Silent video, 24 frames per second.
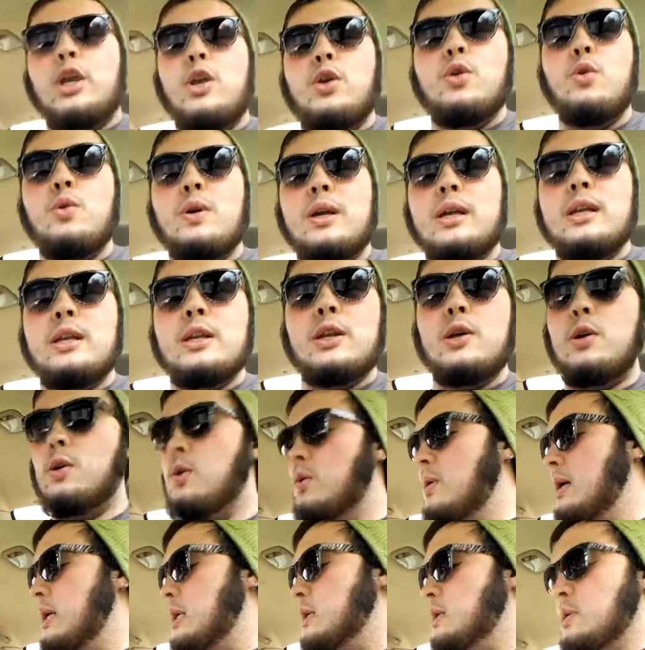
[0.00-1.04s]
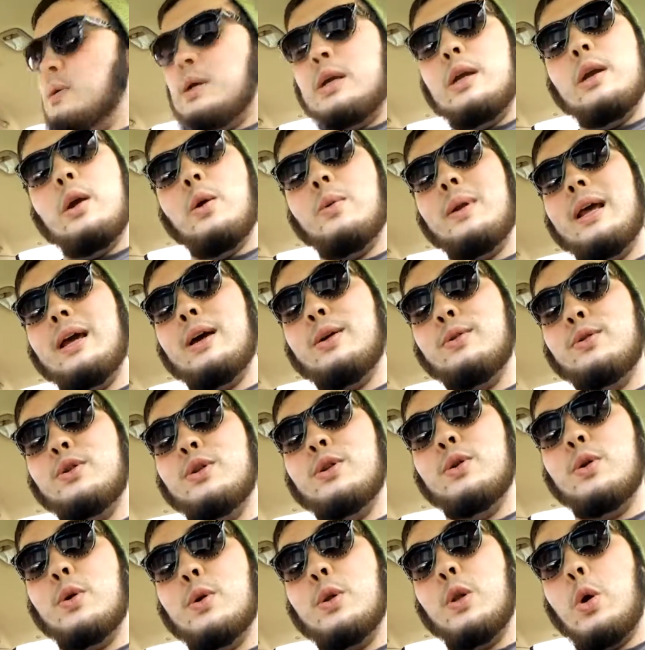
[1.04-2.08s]
you can do is you can go down
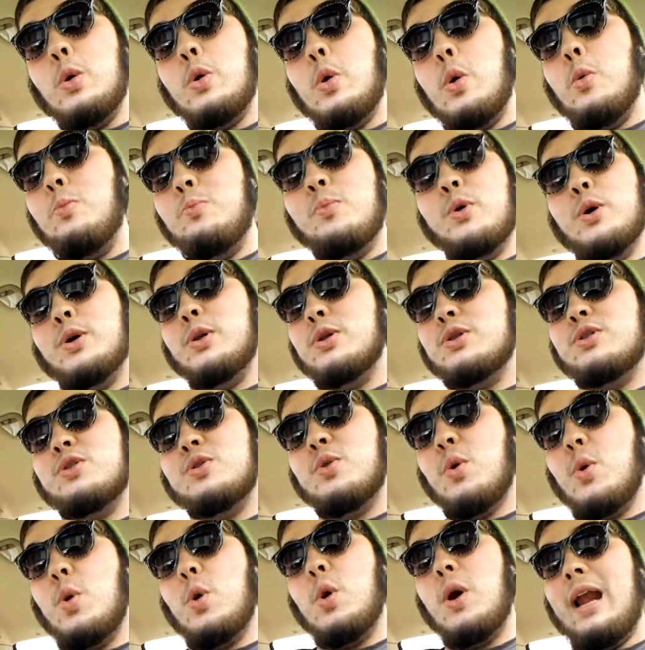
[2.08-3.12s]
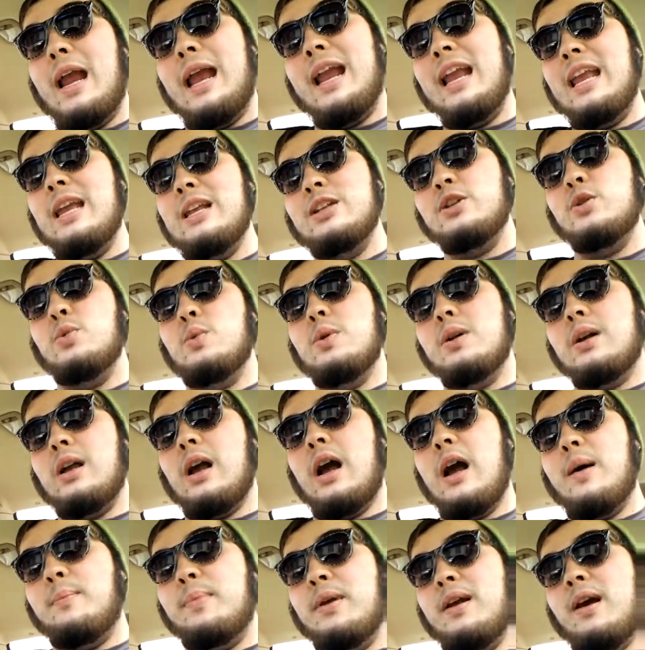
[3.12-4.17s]
to your local bookstore and get you a
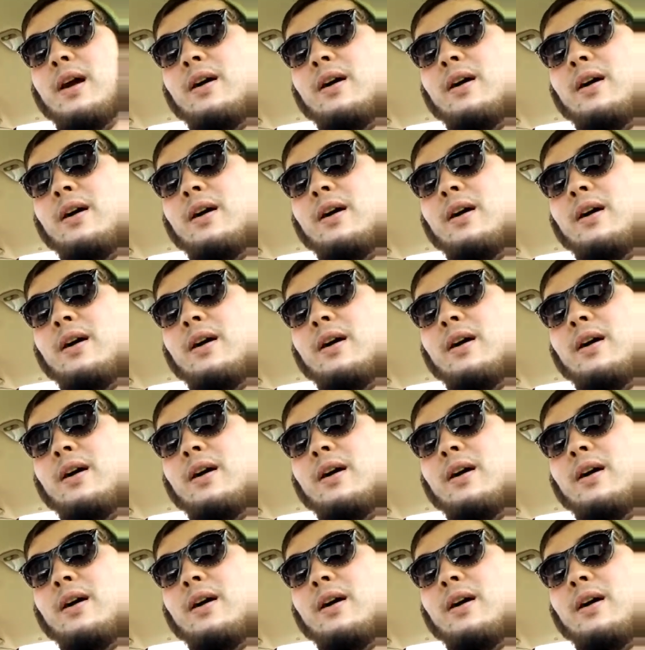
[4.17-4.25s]
copy